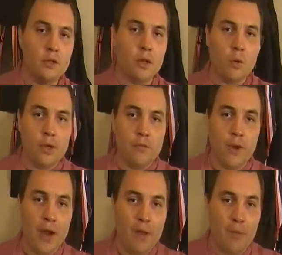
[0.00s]
So
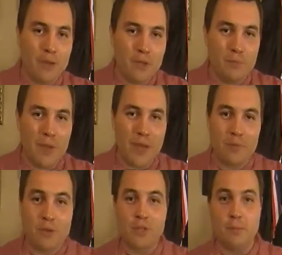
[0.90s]
if I want to make
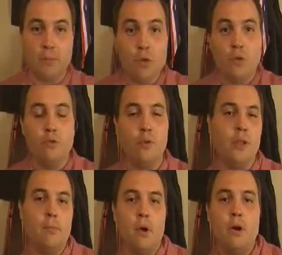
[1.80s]
a risky move
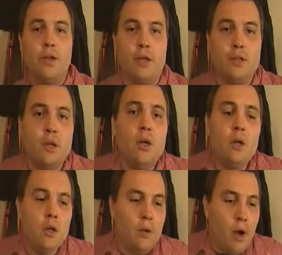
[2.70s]
in the market,
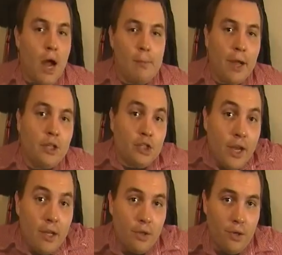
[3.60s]
Mike
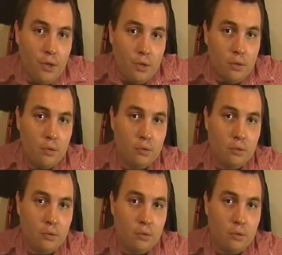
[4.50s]
Shanklin